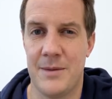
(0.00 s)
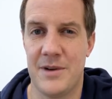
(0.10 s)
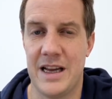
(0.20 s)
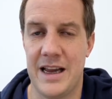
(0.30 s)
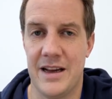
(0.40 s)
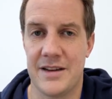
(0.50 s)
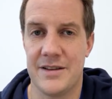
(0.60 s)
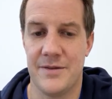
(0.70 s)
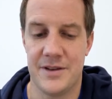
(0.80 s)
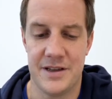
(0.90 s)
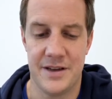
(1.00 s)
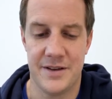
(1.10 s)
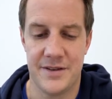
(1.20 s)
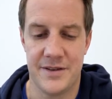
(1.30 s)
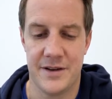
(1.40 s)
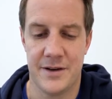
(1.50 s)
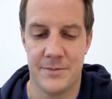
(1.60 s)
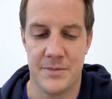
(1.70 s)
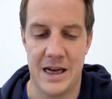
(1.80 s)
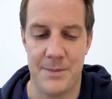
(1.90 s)
M&A activities
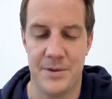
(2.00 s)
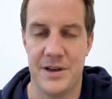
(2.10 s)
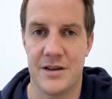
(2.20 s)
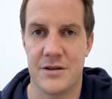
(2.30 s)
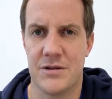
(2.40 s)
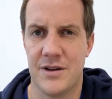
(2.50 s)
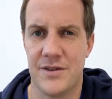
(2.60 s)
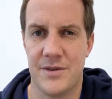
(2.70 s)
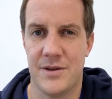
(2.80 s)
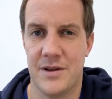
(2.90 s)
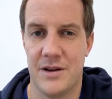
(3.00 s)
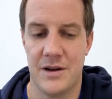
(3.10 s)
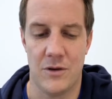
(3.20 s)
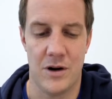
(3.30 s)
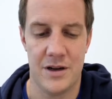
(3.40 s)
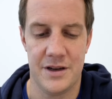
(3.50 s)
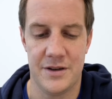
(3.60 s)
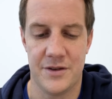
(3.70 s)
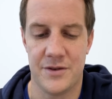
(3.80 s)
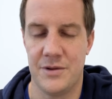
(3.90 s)
um, happening across all
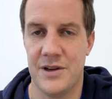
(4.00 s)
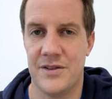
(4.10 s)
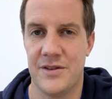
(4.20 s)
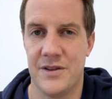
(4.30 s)
industries,